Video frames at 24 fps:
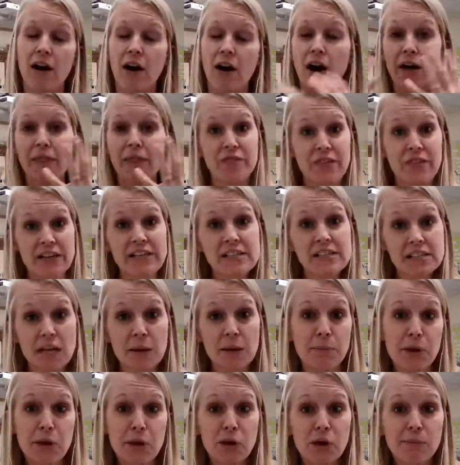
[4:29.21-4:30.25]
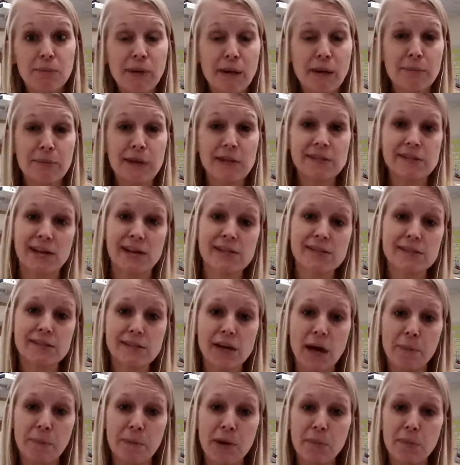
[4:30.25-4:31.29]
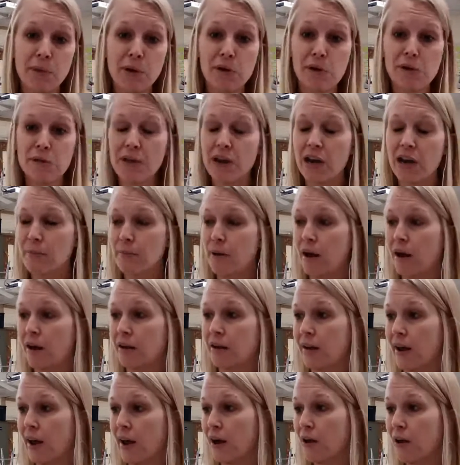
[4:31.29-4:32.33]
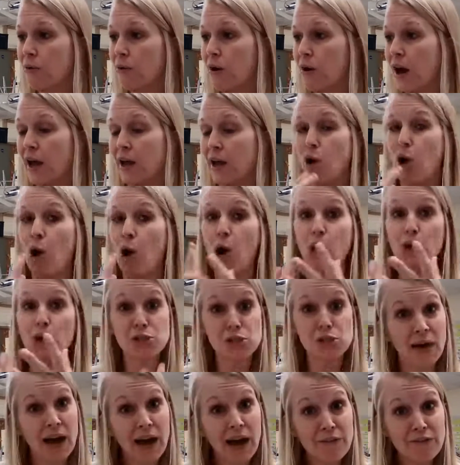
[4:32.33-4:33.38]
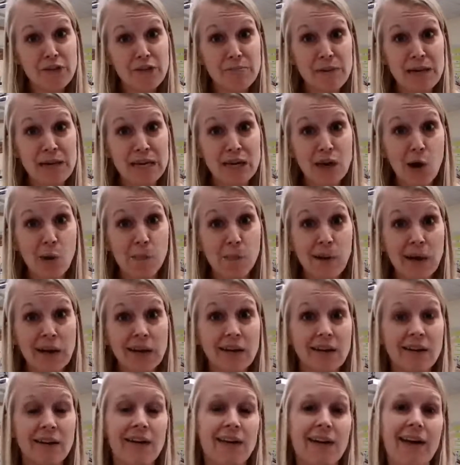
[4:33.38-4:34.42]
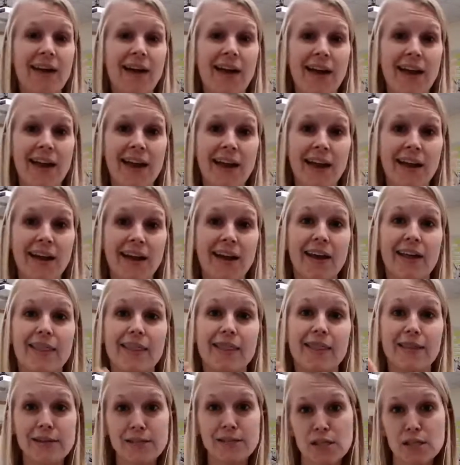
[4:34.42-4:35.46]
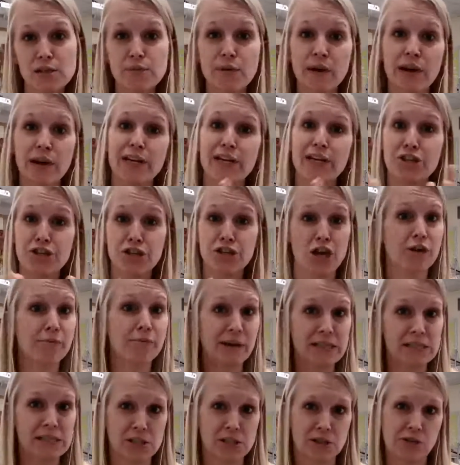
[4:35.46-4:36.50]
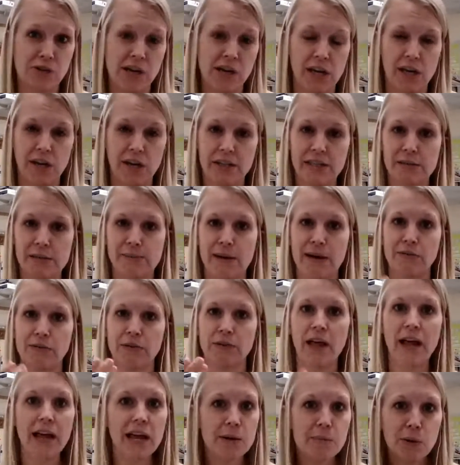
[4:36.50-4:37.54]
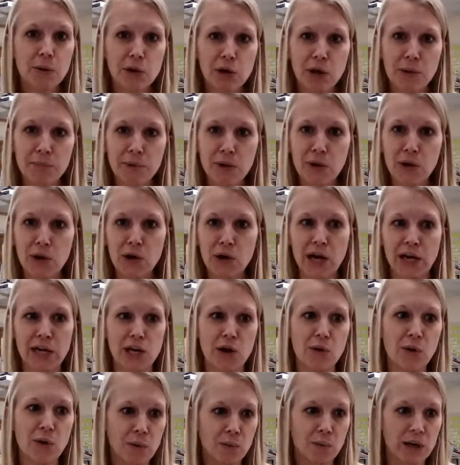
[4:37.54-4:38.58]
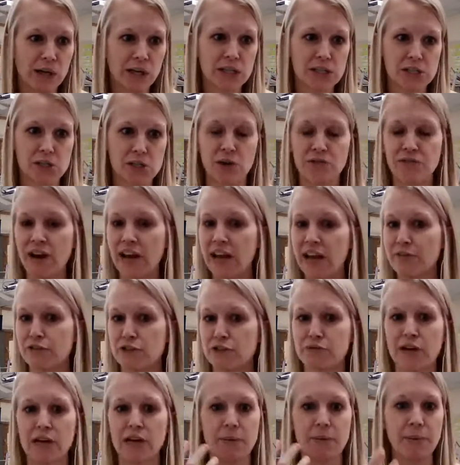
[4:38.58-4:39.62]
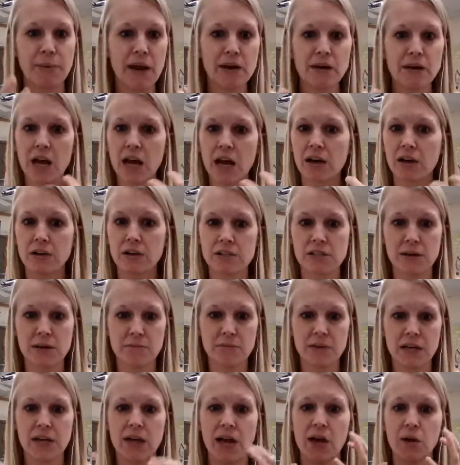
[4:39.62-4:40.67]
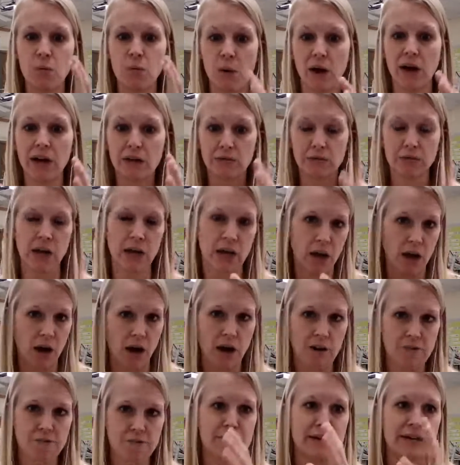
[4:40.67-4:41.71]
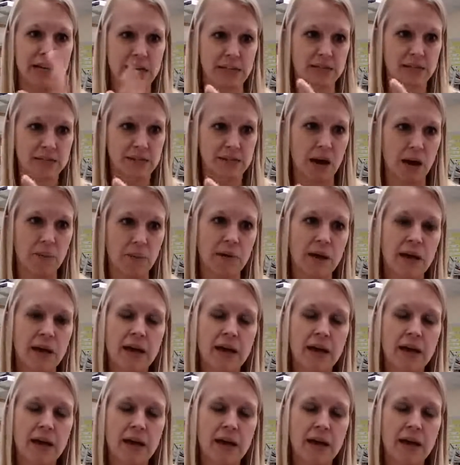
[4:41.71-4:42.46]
On this computer, my main desktop computer that I'm on now, I also have the Meet open. And this is where I share my screen. It's my reliable computer. I know it works. So if I have to run a Pear Deck or something, I want to run it off my desktop.